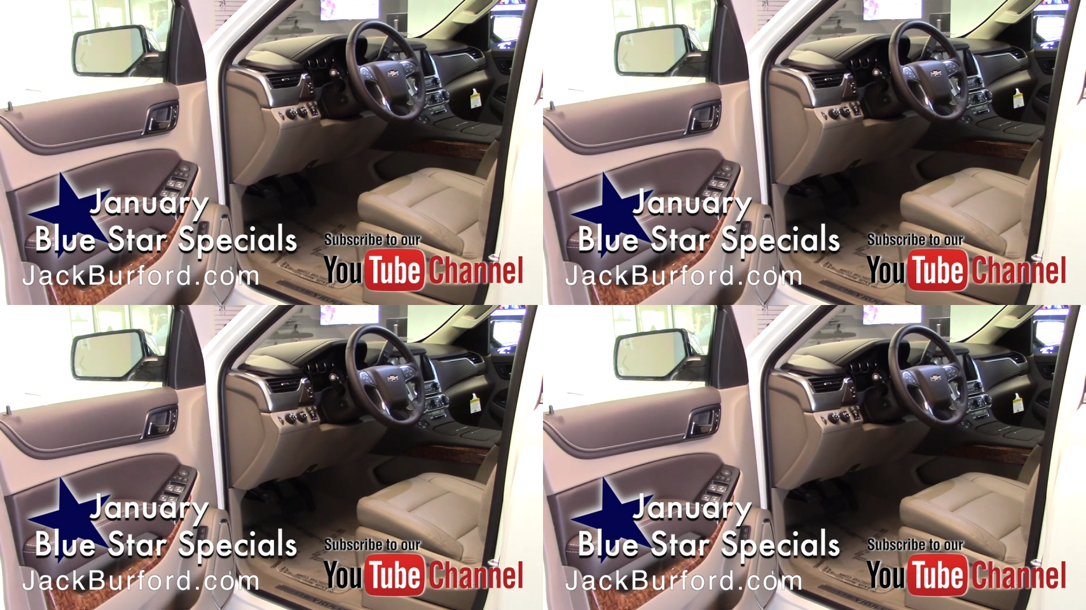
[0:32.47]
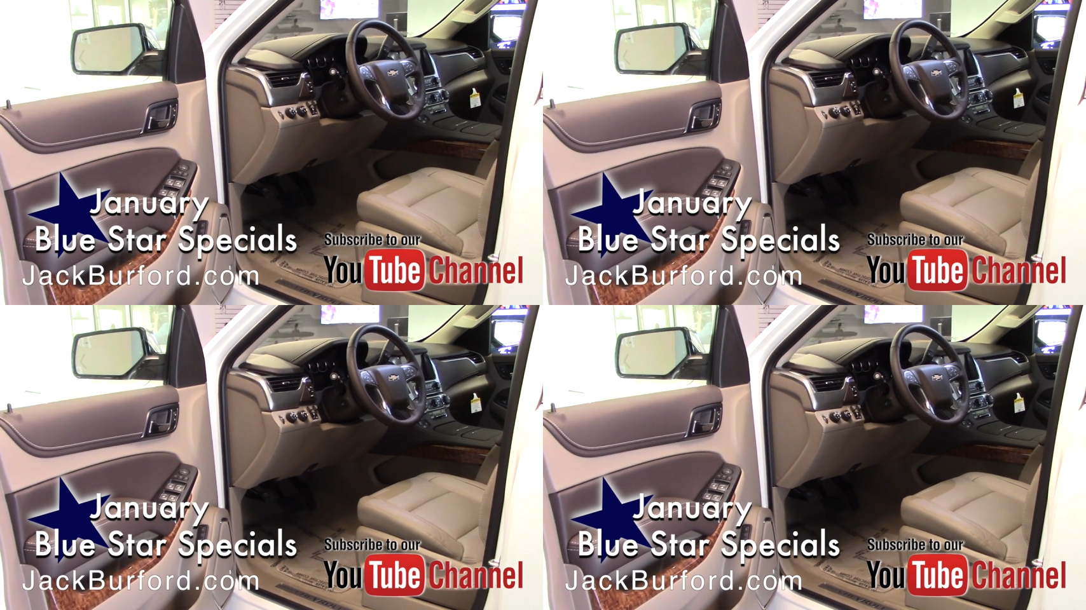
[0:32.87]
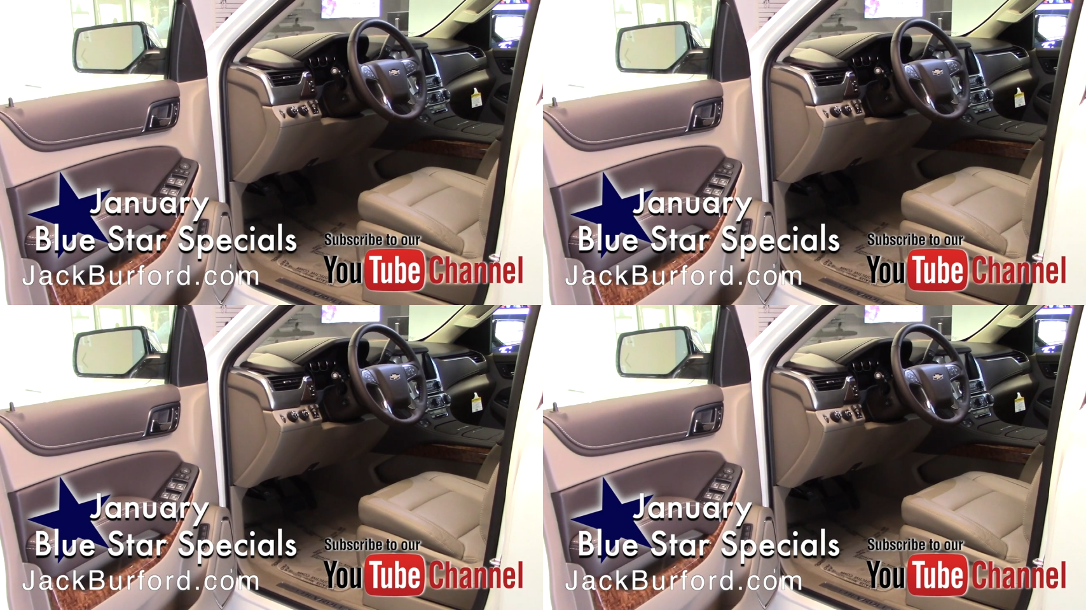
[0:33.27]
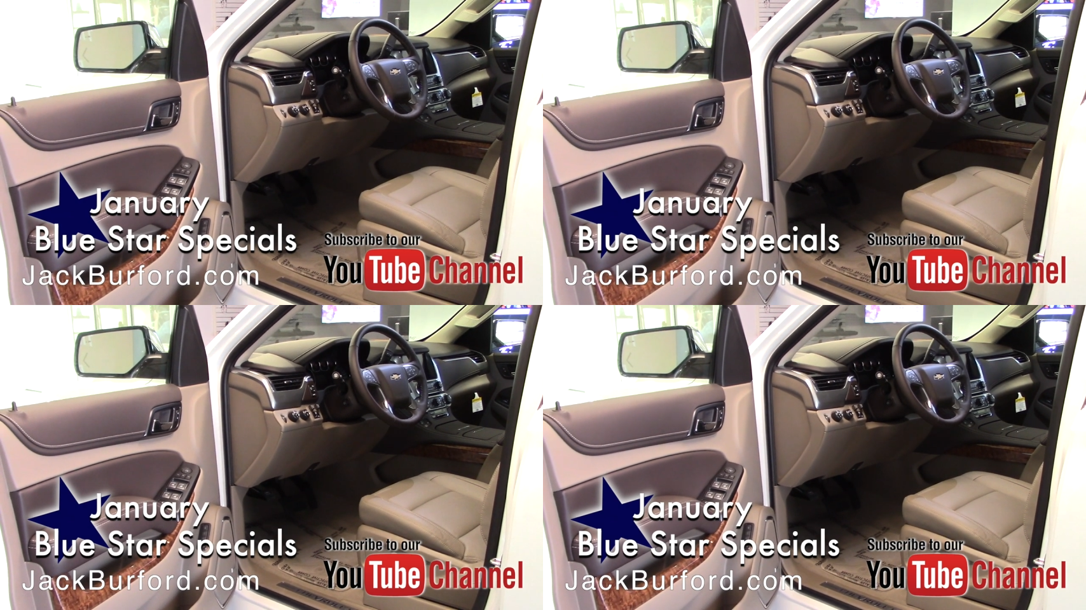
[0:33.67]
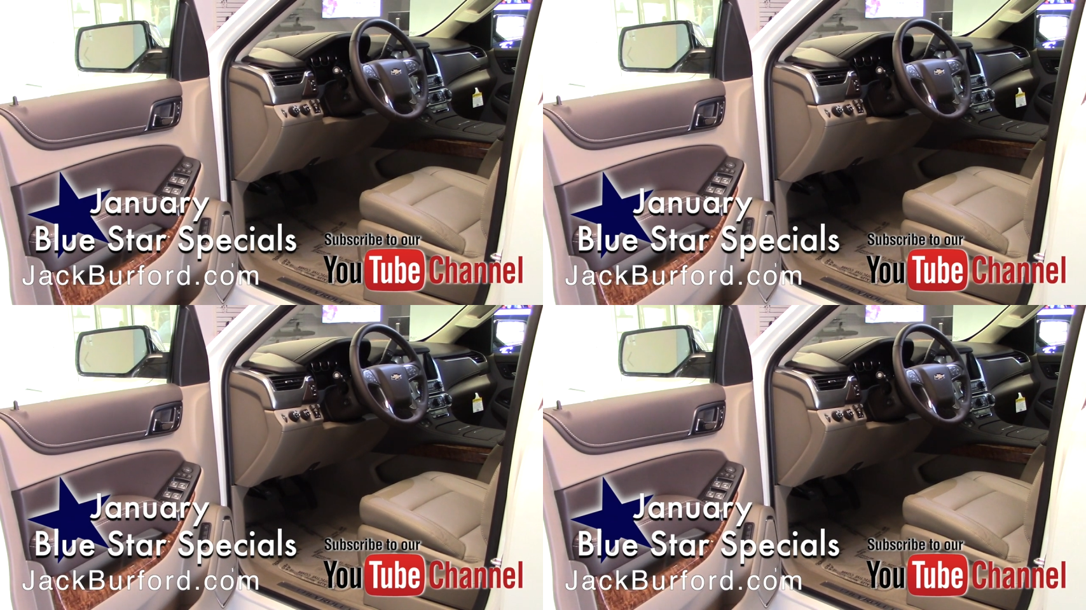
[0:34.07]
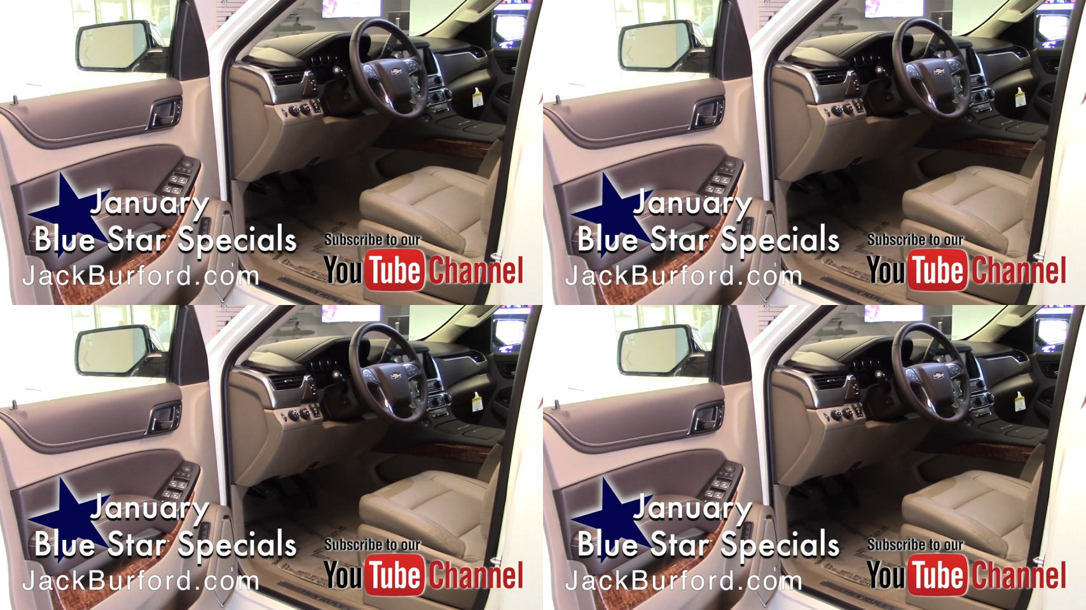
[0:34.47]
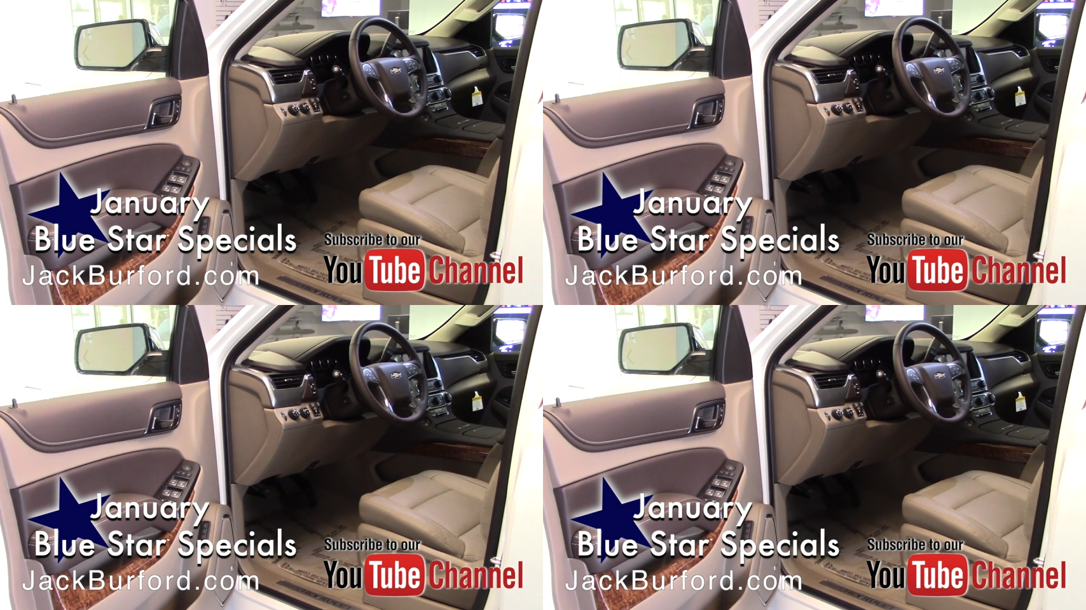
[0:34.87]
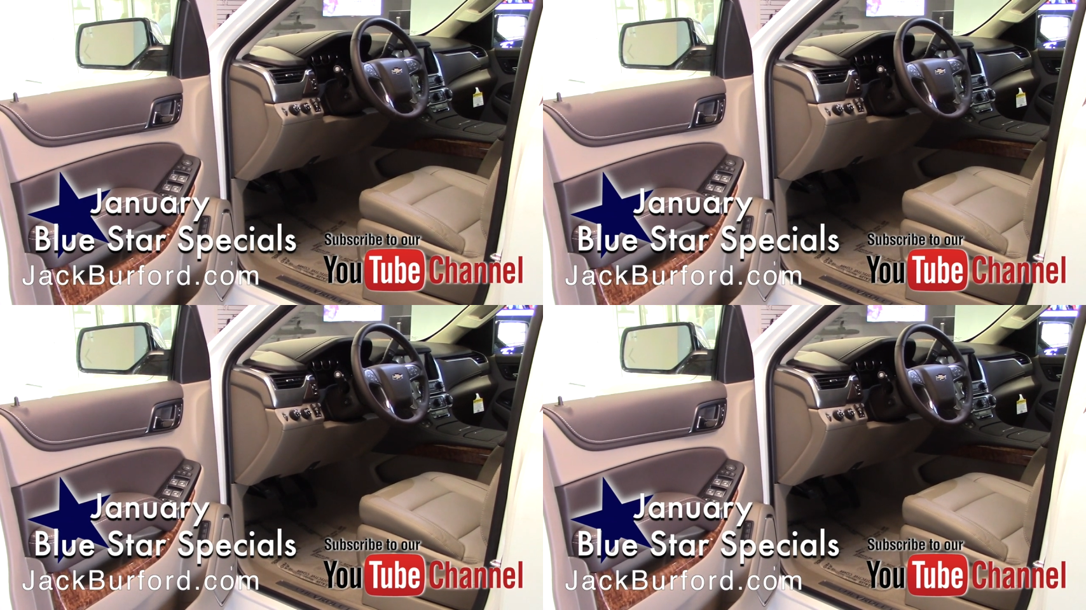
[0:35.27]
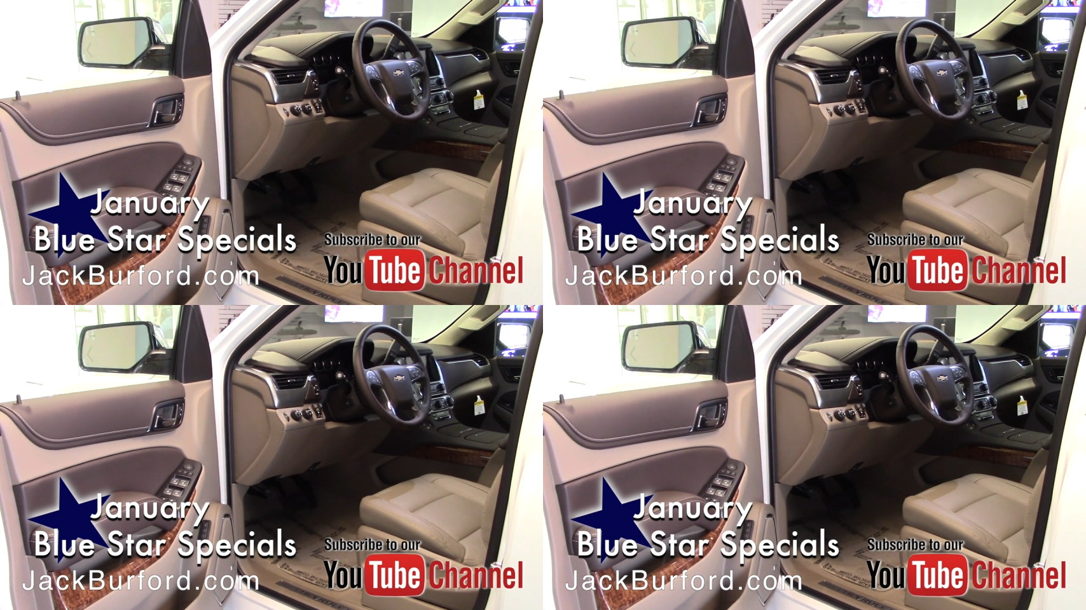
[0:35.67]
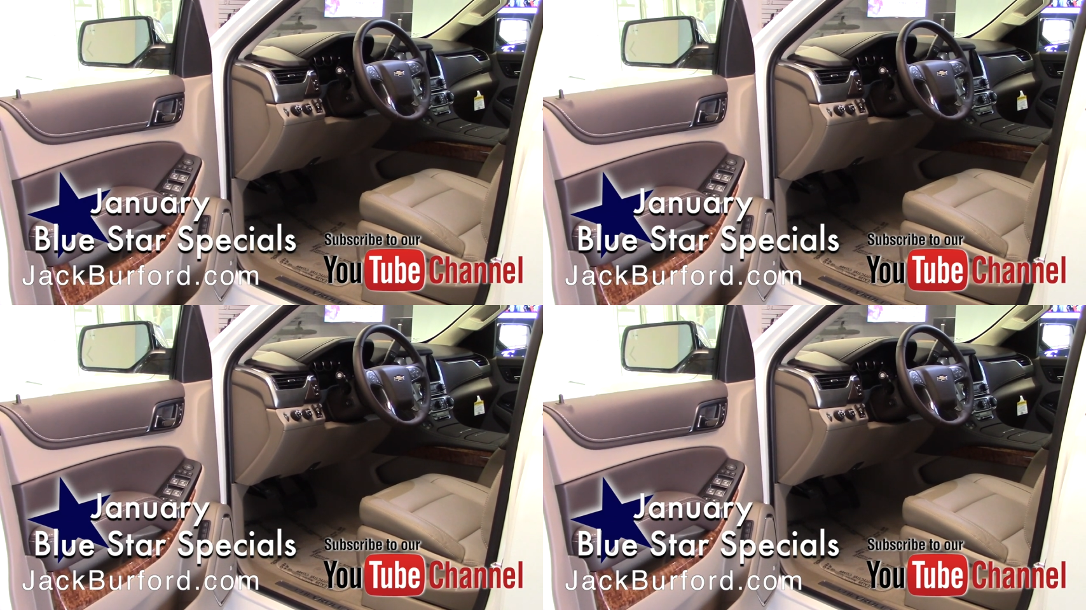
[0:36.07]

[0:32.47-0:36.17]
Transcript: (no speaker visible)